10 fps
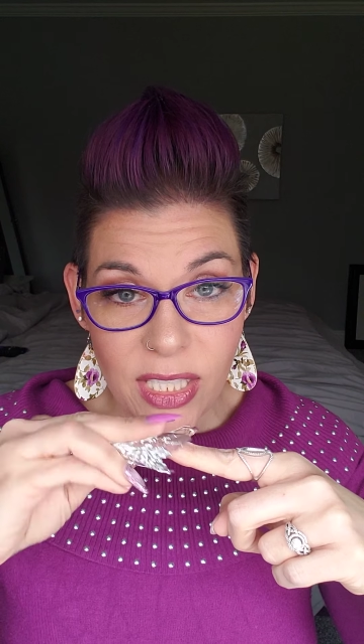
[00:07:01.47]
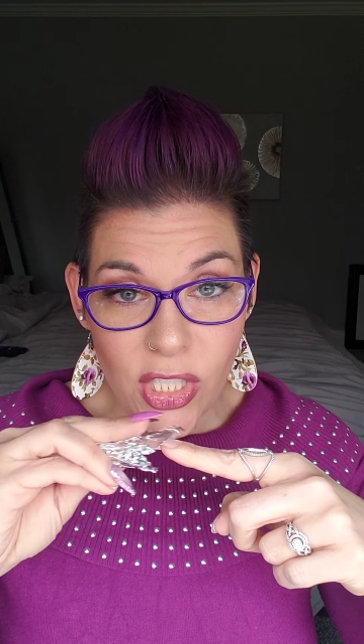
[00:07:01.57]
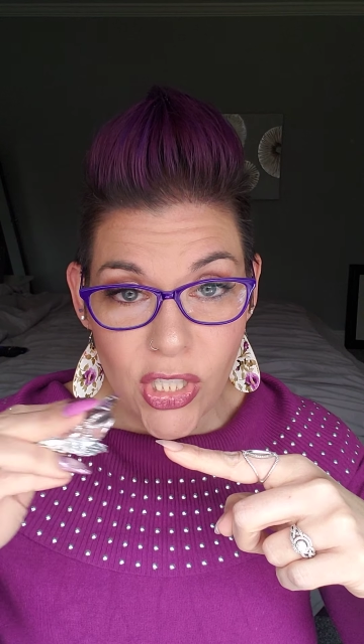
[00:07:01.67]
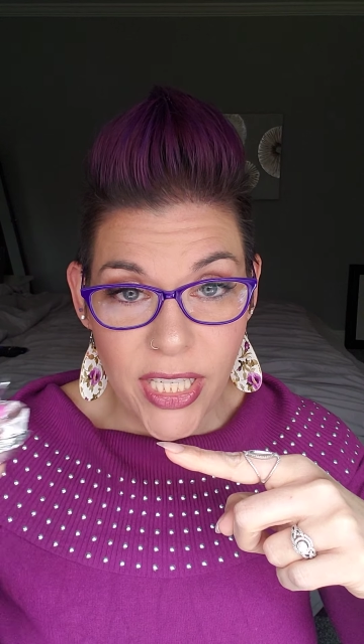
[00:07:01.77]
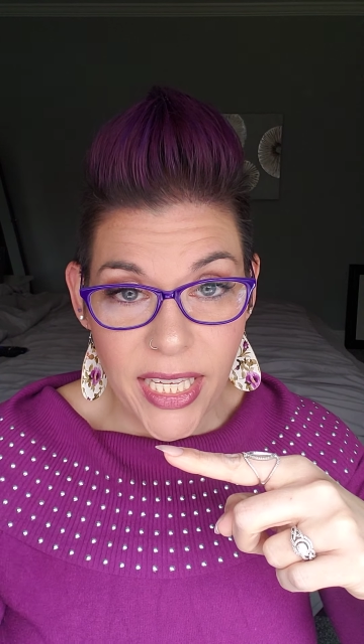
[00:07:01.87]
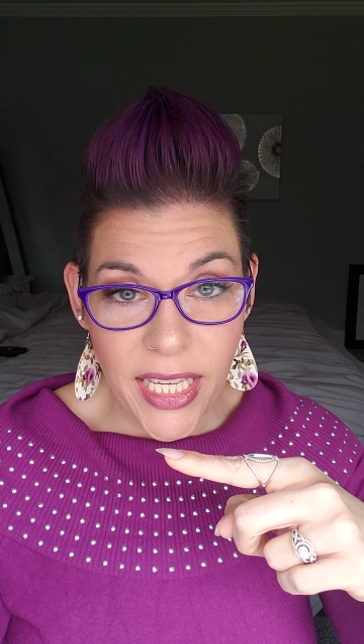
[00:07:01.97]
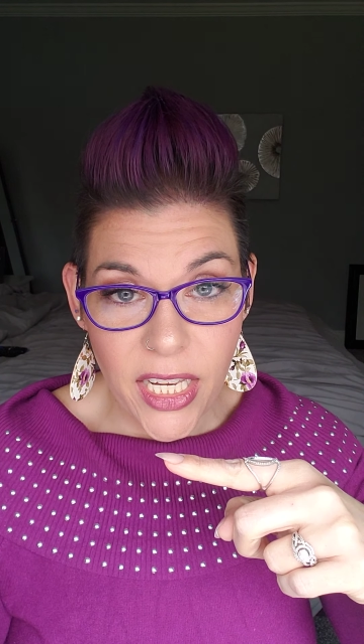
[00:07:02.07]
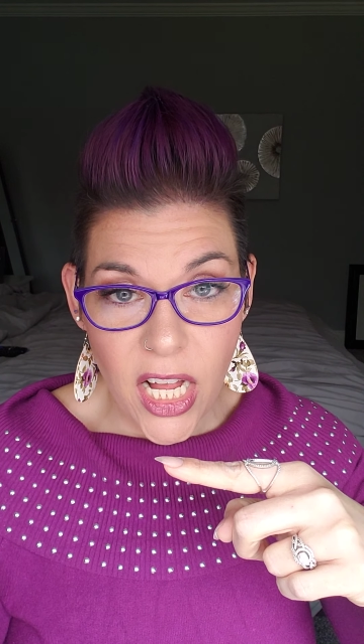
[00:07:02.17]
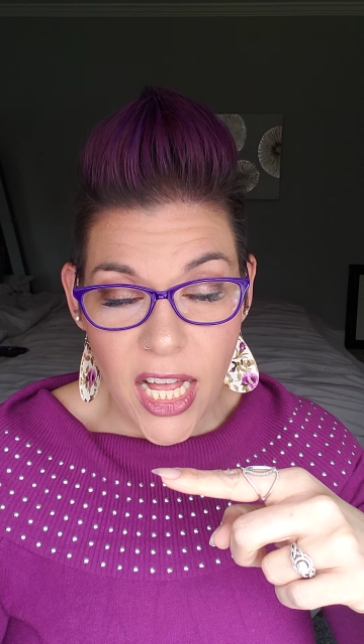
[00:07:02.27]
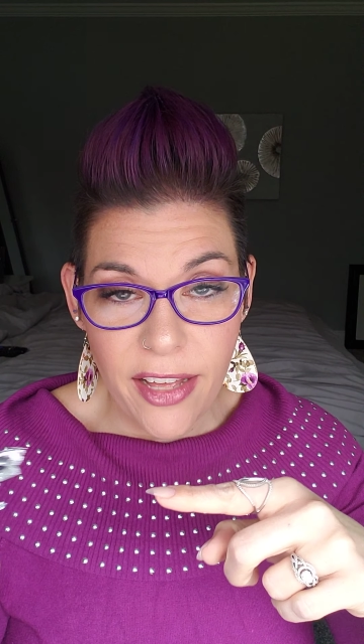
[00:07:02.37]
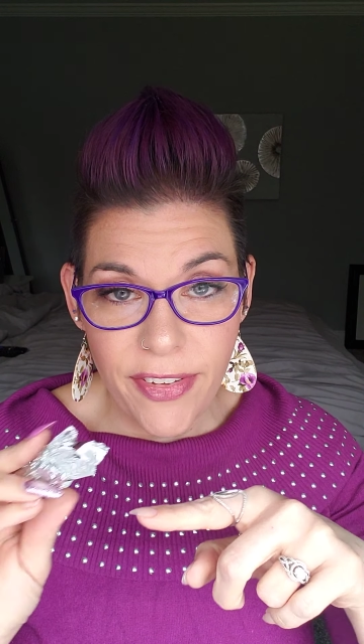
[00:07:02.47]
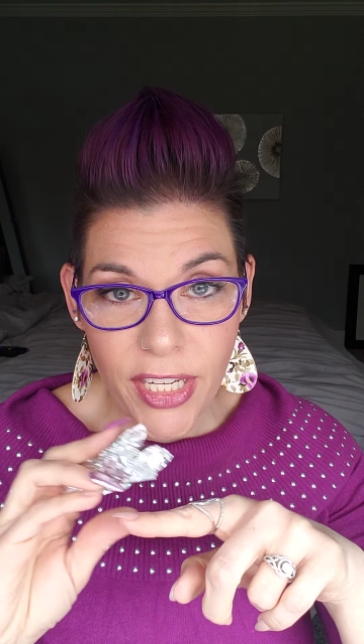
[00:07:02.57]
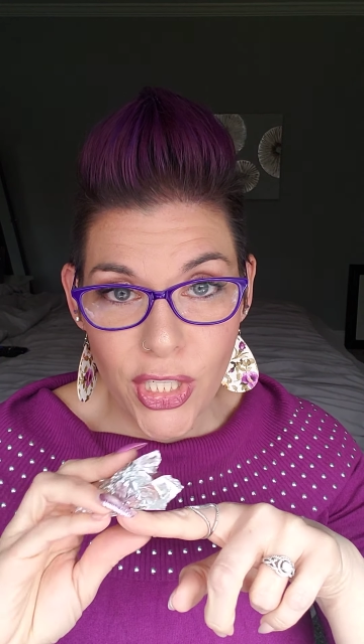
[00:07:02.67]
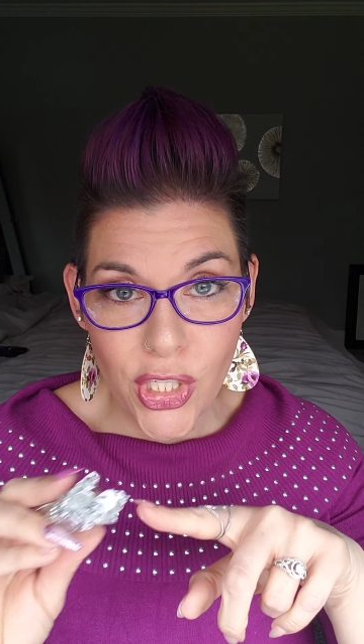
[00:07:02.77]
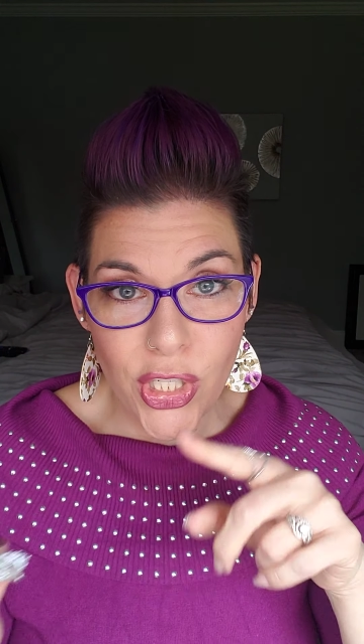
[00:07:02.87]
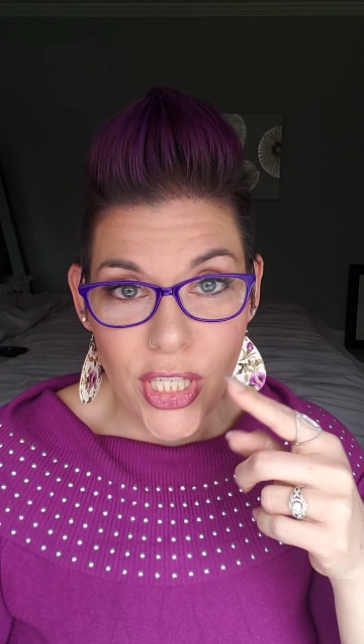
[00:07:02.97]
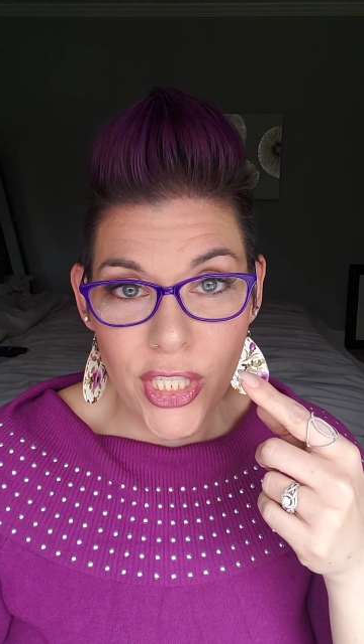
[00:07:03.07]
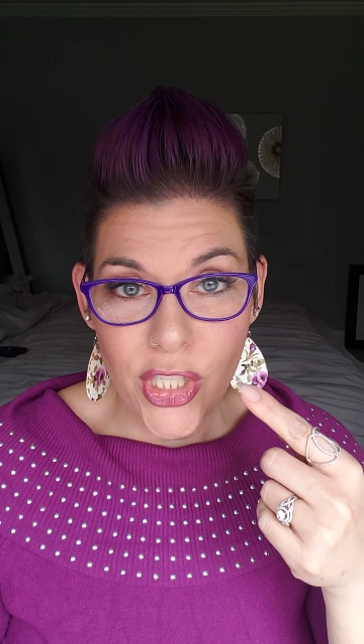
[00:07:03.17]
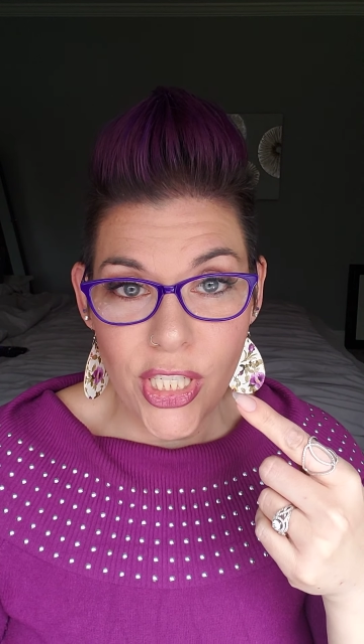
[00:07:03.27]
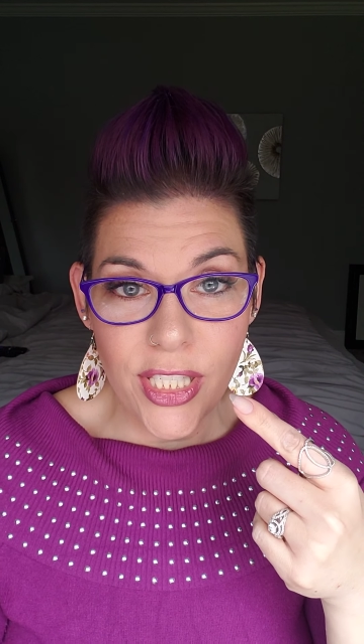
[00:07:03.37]
as you're taking it off, and it should
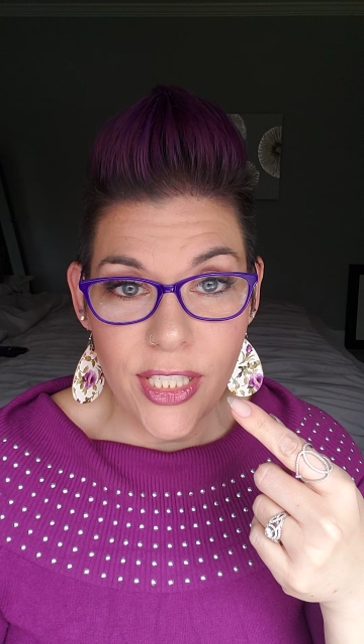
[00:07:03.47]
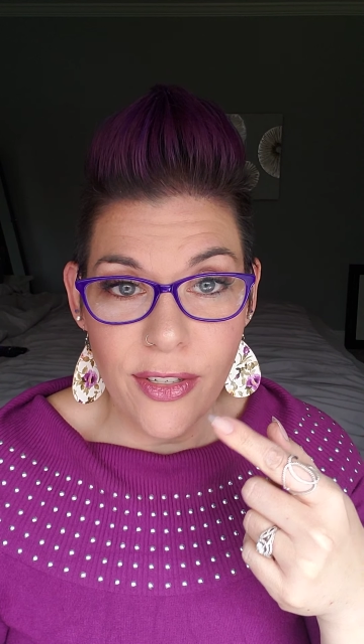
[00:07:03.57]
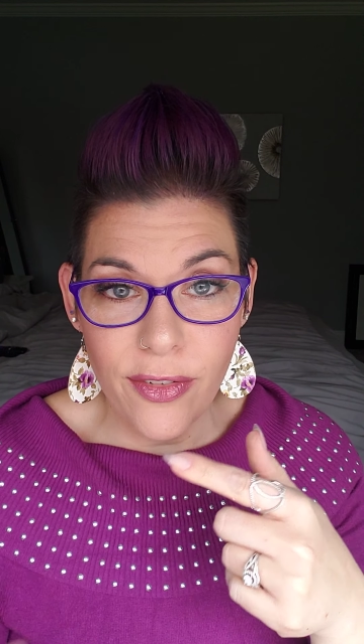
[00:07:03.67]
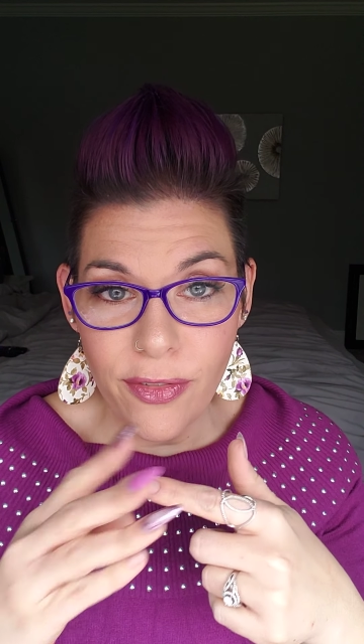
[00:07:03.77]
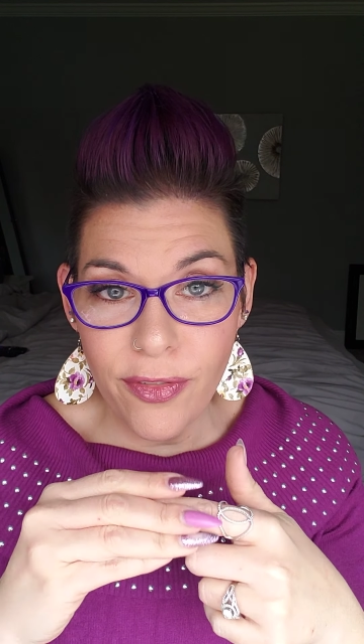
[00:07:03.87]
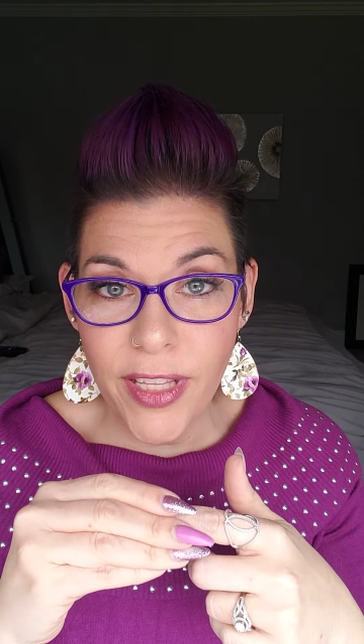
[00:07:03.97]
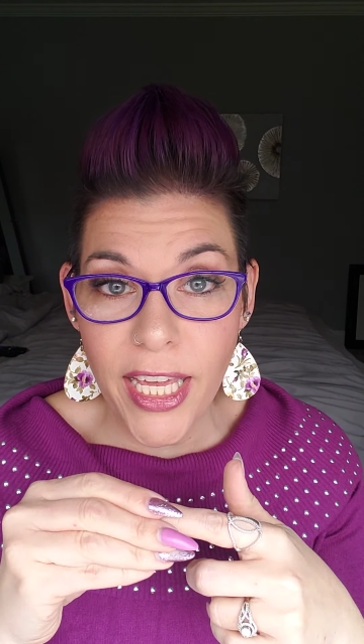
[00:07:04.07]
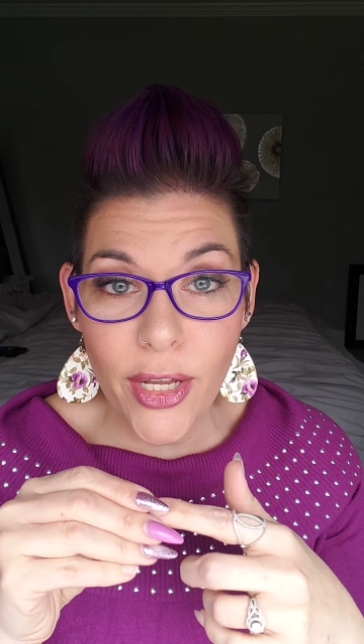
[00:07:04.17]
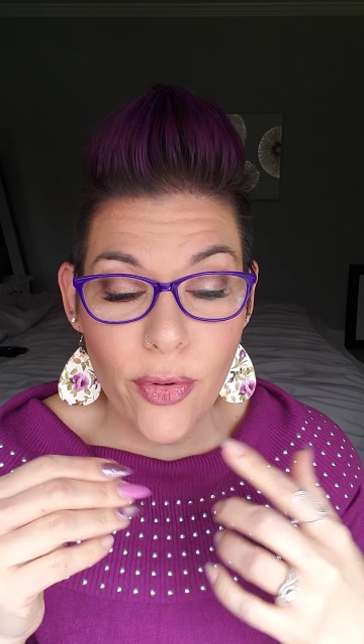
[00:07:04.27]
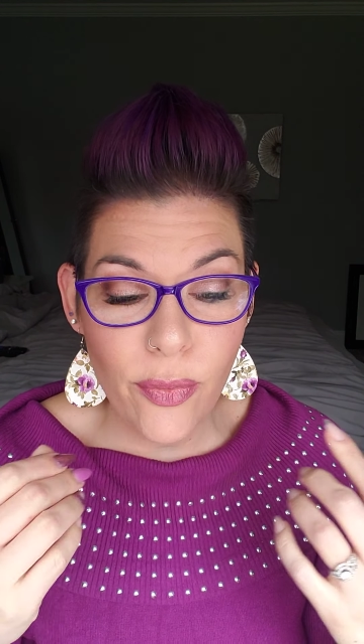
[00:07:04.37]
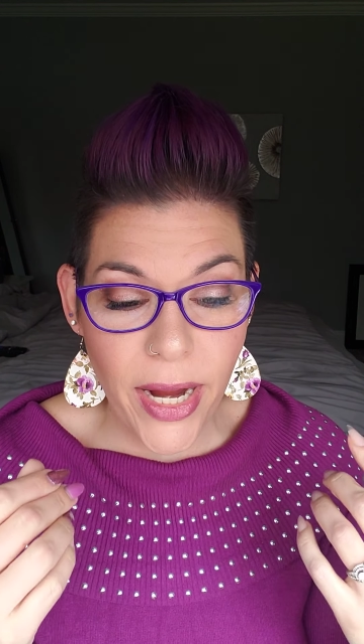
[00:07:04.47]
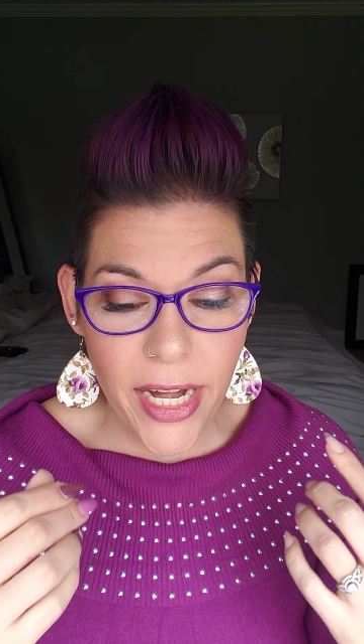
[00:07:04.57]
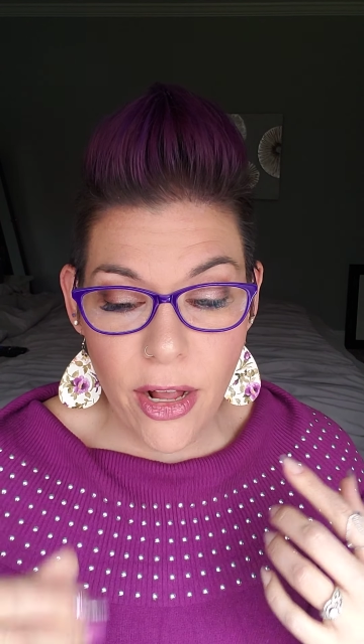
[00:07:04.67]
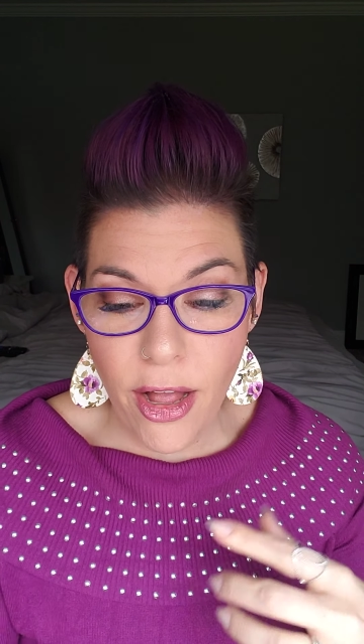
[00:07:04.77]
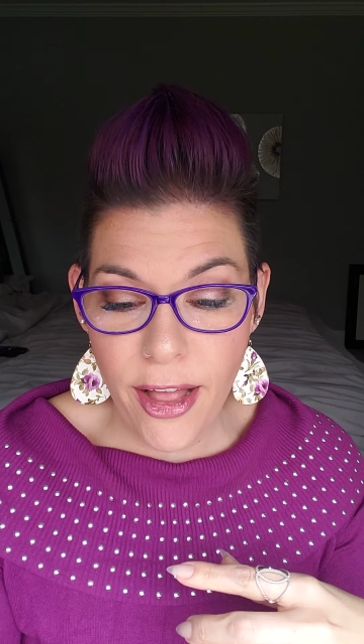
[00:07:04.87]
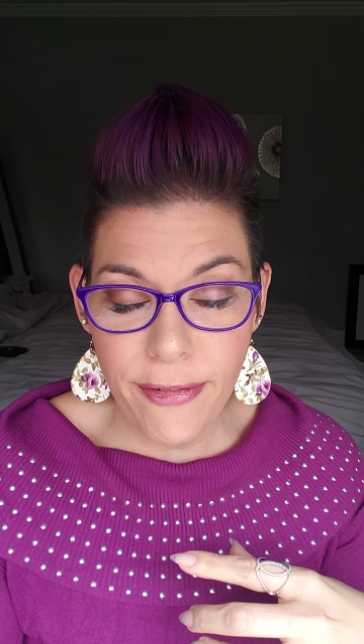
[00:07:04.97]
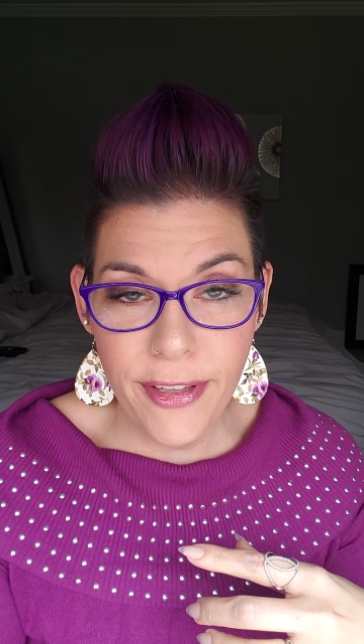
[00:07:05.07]
just flake right off.